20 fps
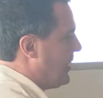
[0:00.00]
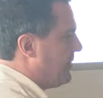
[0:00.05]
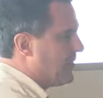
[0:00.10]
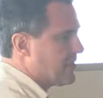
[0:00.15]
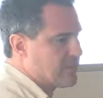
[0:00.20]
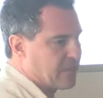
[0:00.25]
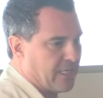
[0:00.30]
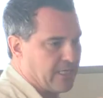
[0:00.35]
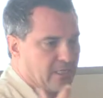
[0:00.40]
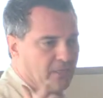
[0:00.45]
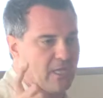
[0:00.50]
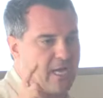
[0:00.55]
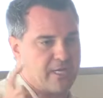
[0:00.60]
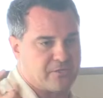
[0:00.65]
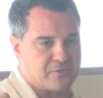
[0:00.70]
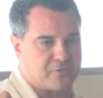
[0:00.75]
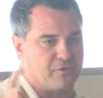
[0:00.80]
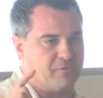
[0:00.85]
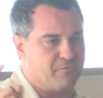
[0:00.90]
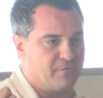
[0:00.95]
and the
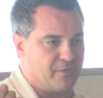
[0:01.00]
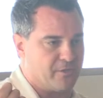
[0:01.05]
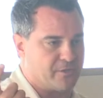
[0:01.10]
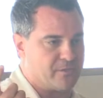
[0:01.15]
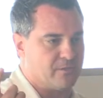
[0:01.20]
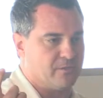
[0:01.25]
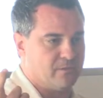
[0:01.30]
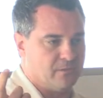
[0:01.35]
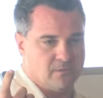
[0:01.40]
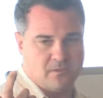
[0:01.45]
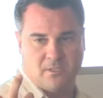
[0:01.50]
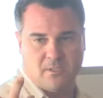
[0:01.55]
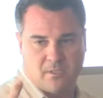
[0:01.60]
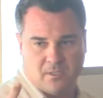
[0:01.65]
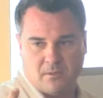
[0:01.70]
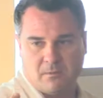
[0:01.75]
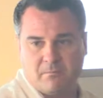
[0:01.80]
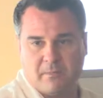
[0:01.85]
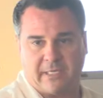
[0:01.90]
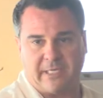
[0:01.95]
psychological version.
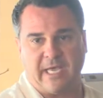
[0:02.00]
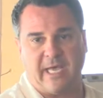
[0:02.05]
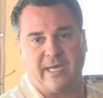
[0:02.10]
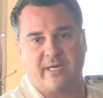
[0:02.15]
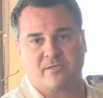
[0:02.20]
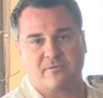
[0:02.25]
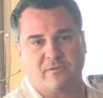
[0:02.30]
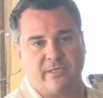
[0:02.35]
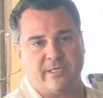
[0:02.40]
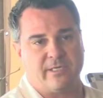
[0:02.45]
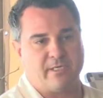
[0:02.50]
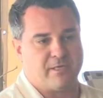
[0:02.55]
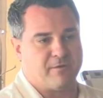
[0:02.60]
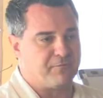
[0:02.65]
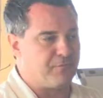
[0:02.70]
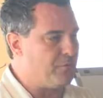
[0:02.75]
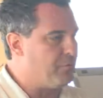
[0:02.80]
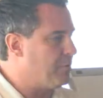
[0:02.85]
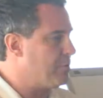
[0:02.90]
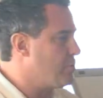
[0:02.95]
Mechanically,
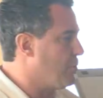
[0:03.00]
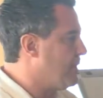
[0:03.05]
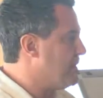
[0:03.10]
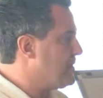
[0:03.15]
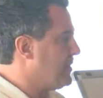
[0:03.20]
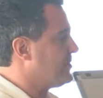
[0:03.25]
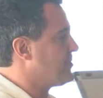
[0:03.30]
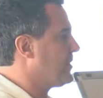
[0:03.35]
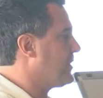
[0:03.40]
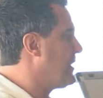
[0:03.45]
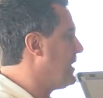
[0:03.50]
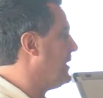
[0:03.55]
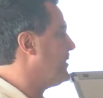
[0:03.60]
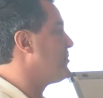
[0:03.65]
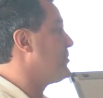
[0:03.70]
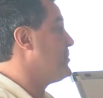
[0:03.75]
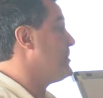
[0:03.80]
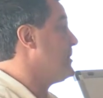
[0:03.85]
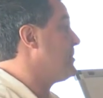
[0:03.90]
if you enjoy teaching kids, you